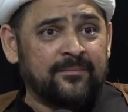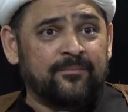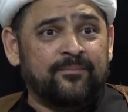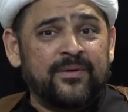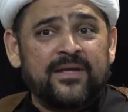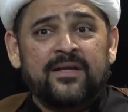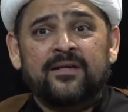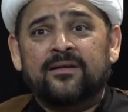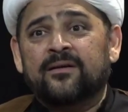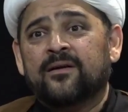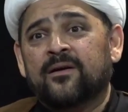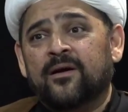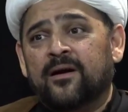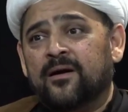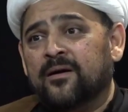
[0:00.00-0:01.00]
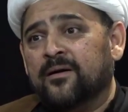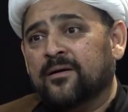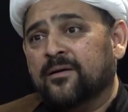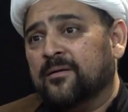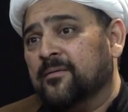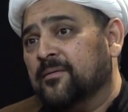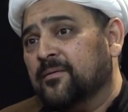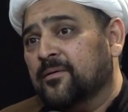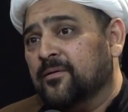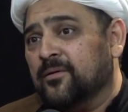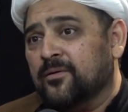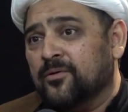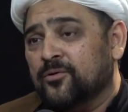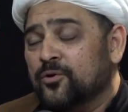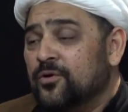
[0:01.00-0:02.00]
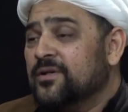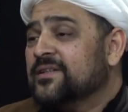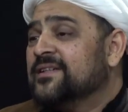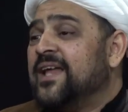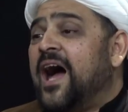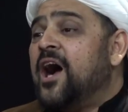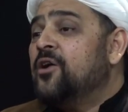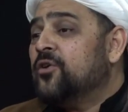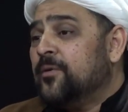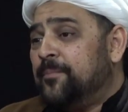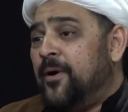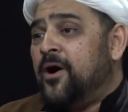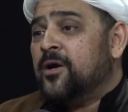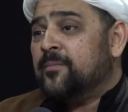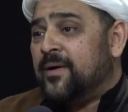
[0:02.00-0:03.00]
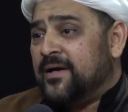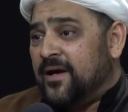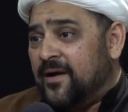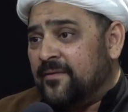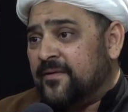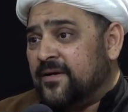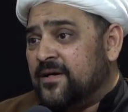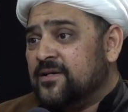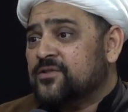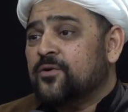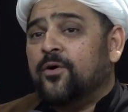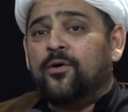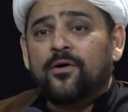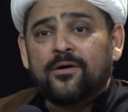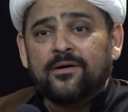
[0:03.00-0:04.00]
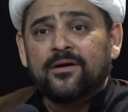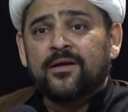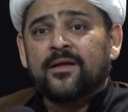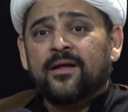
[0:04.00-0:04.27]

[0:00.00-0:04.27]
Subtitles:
being looked down upon by others, or